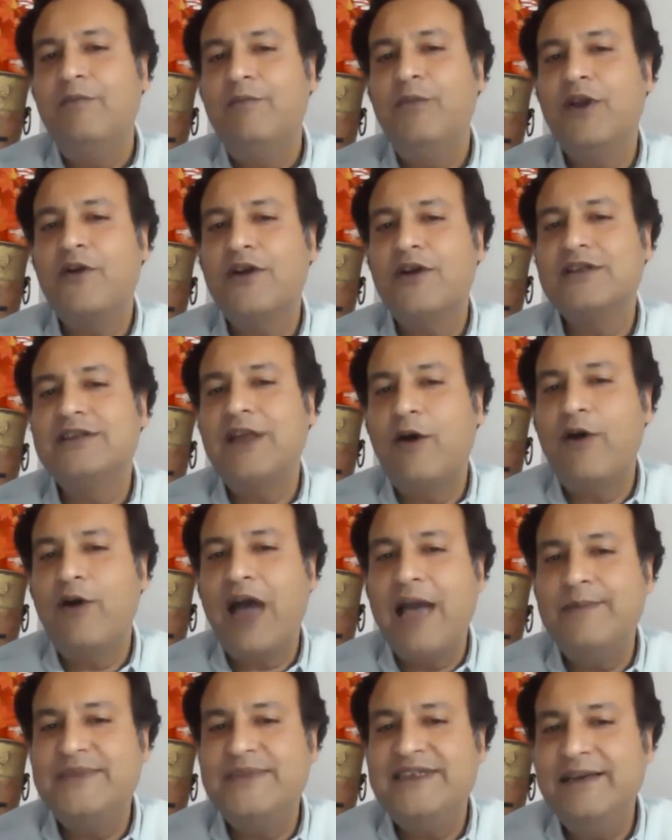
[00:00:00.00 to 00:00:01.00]
Because now
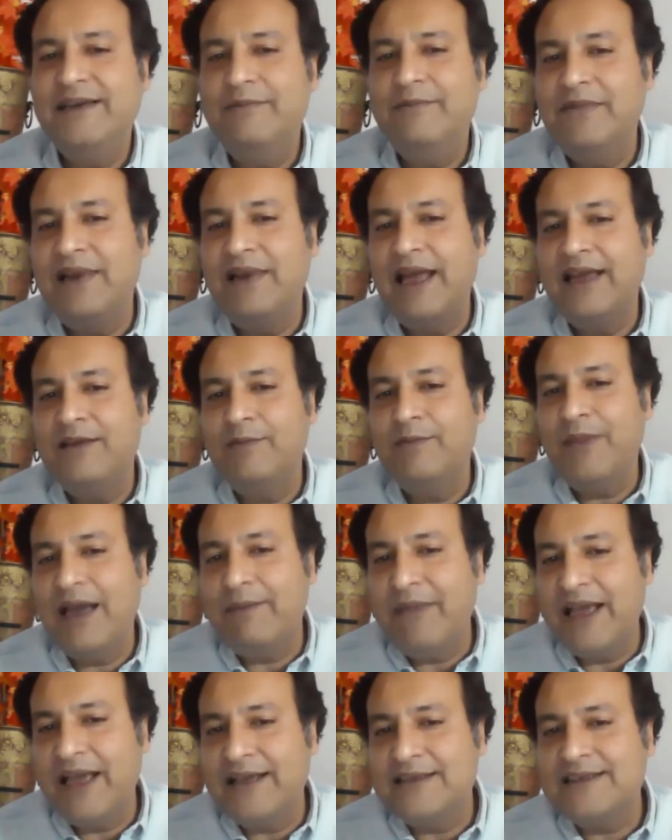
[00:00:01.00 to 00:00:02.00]
I'm seeing like
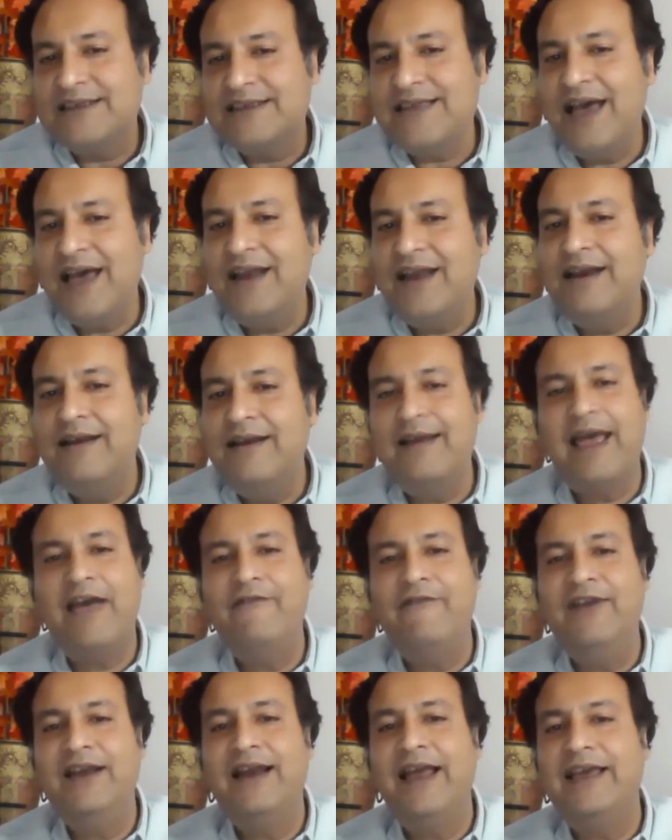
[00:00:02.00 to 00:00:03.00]
my son
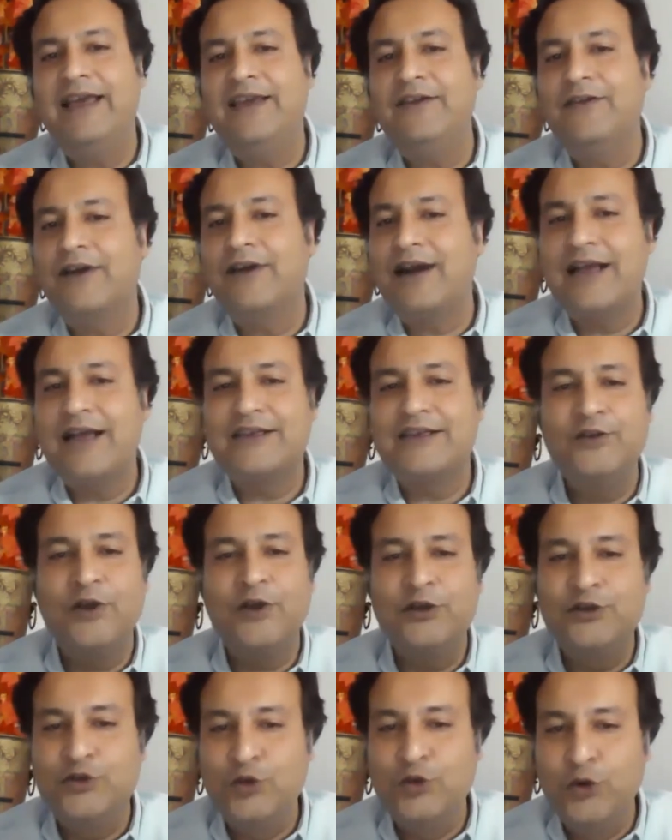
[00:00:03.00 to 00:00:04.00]
having like, classes
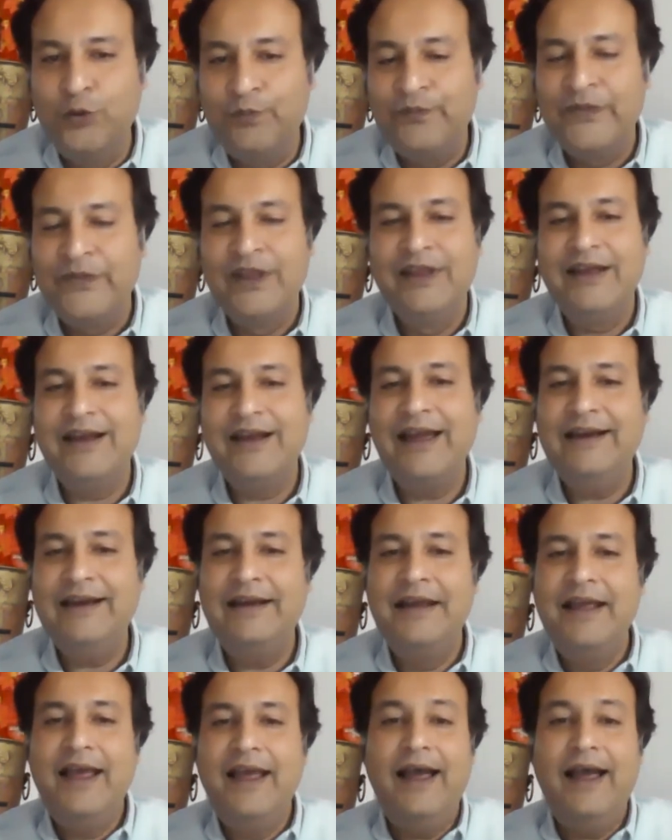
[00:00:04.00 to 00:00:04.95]
on Zoom, right?